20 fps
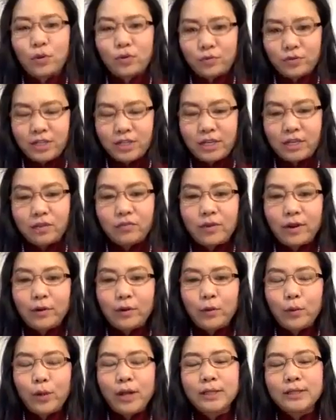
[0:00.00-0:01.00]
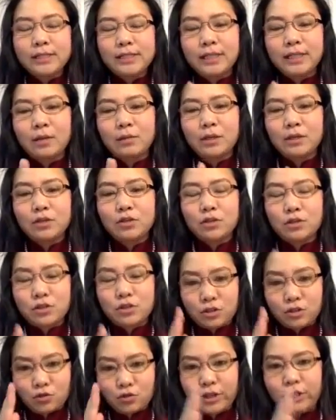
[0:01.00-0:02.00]
said it very well. TM is
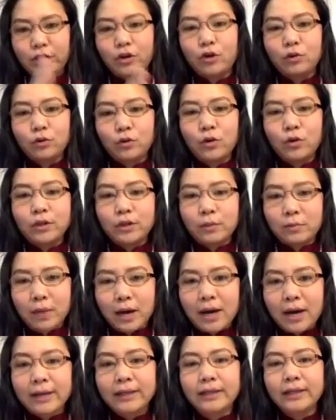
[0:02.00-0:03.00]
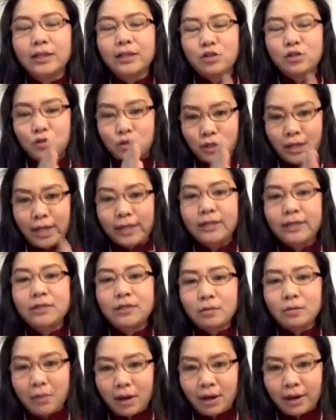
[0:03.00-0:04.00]
concentrating on the mind and silent the
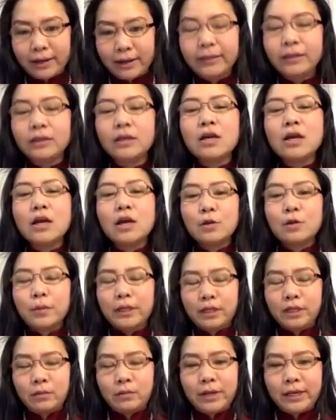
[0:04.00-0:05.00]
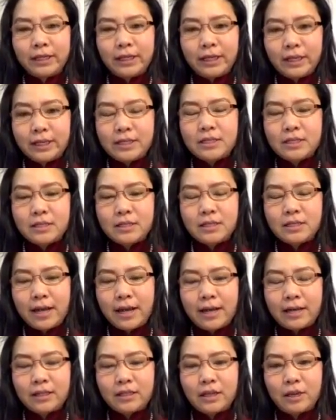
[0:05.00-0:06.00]
mind. But in my case is
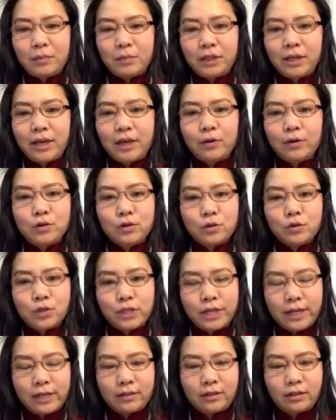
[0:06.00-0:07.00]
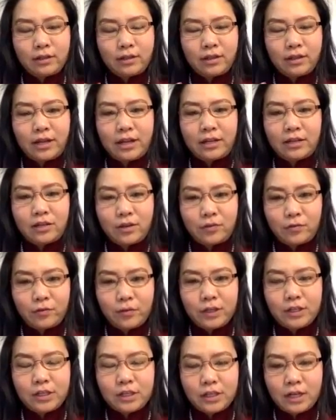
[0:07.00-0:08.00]
that, I mean, I also tell it in
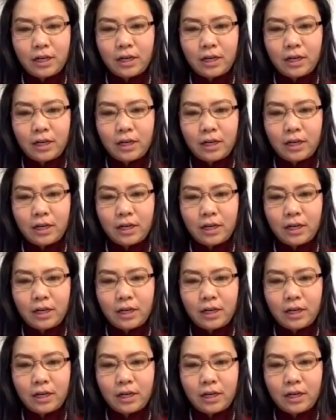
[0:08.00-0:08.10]
different